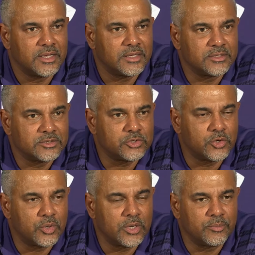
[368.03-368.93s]
And
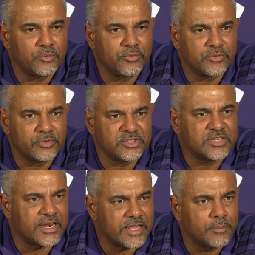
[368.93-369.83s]
so um, we
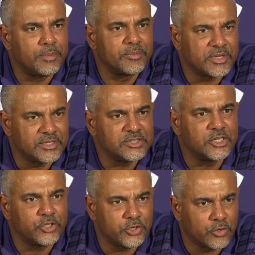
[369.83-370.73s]
just got to help him to
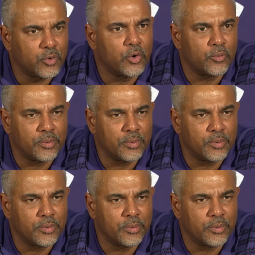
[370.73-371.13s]
continue to grow.